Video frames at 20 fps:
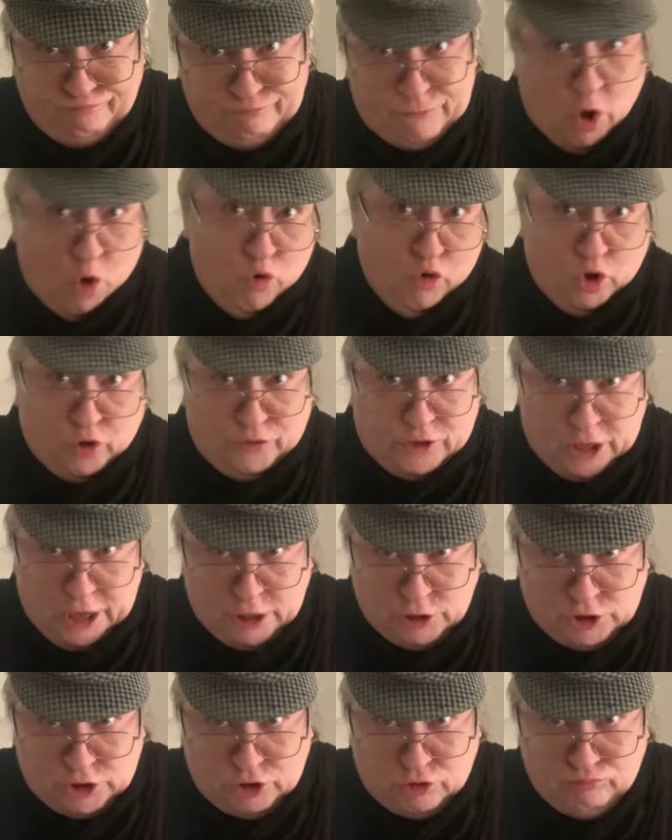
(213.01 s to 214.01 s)
All on the
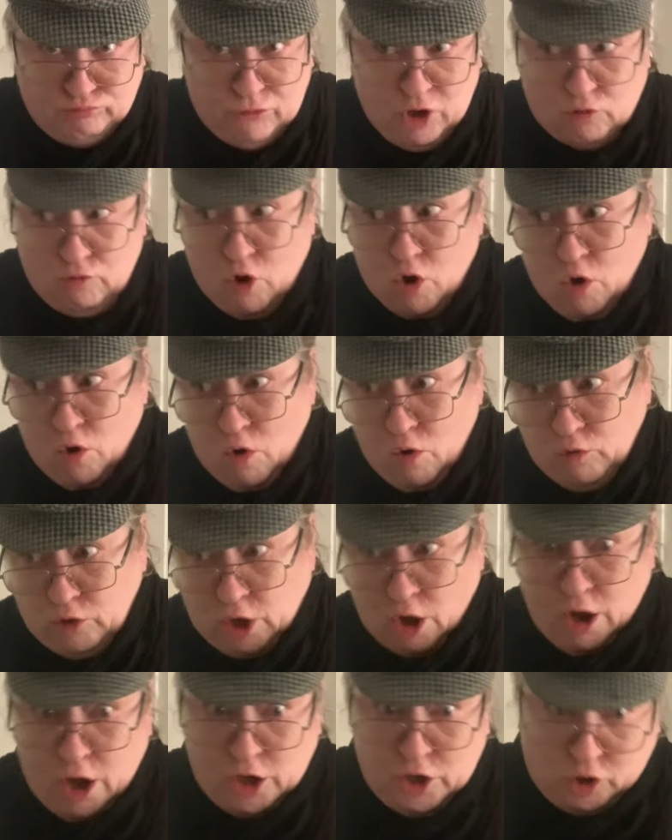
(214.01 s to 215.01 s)
list. You're all
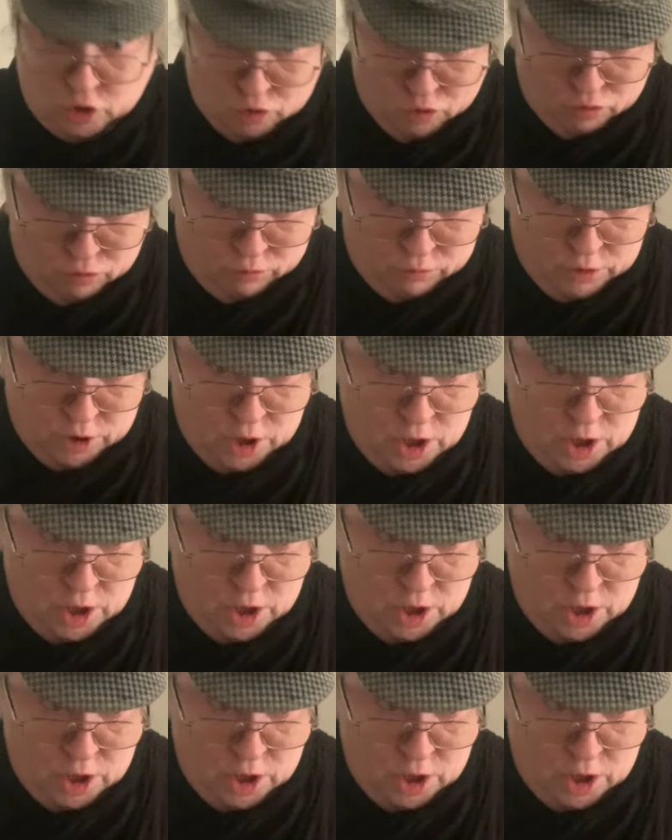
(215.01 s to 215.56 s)
going to court.